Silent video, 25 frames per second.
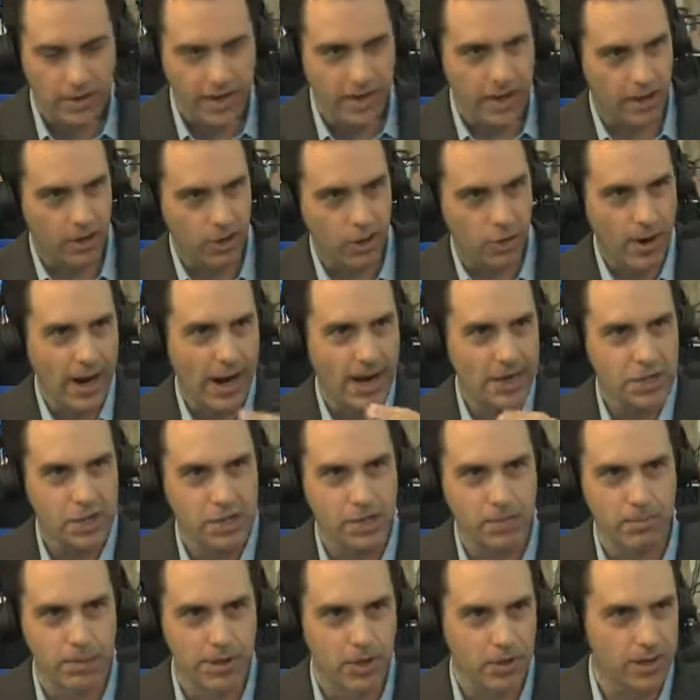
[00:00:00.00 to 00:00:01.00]
They can crash
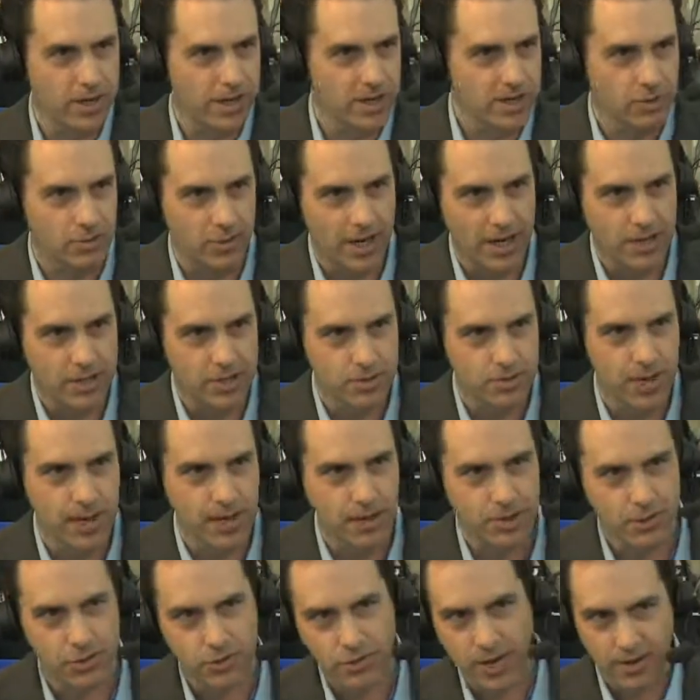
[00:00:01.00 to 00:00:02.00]
into buildings, race
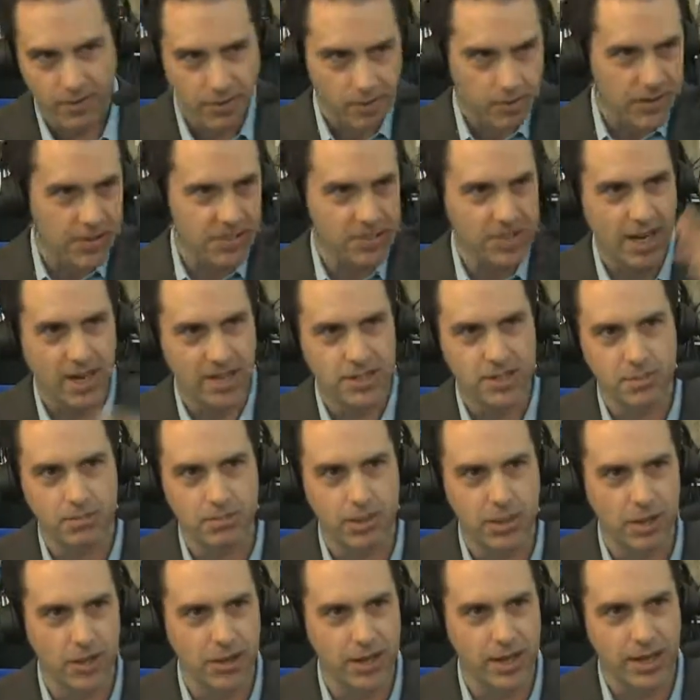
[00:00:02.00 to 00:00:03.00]
around, drive up the sides of
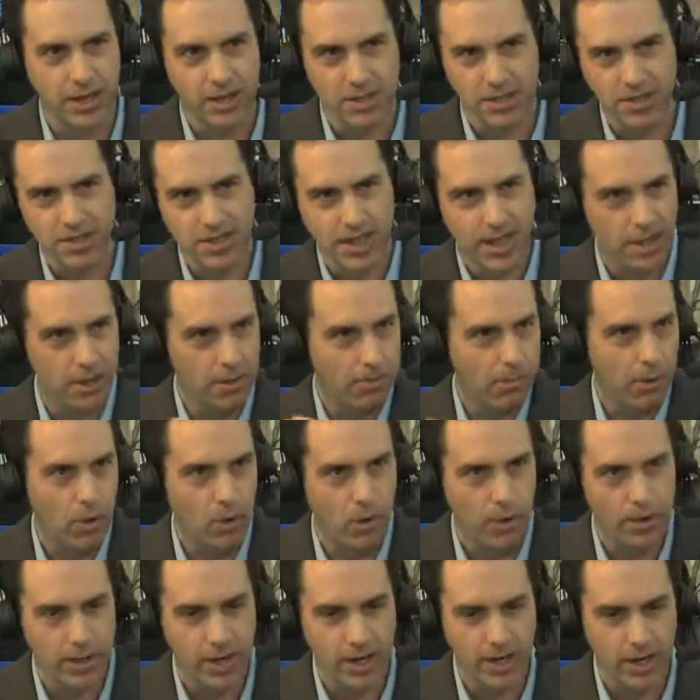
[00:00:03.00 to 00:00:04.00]
buildings,
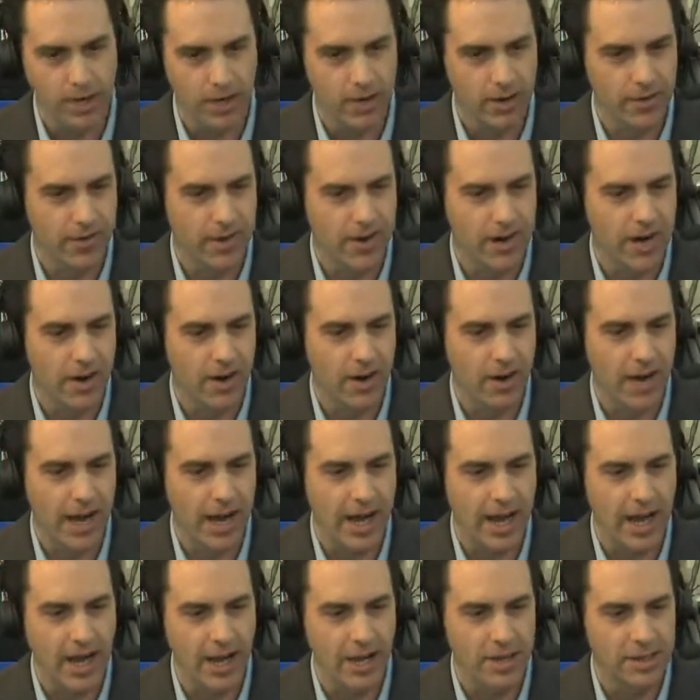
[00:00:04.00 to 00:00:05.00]
teleport here and there,
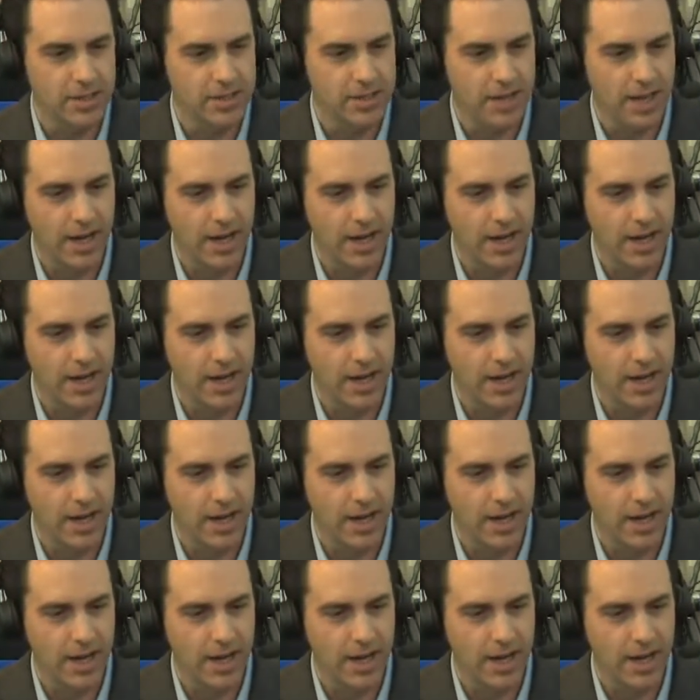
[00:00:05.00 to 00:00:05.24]
and.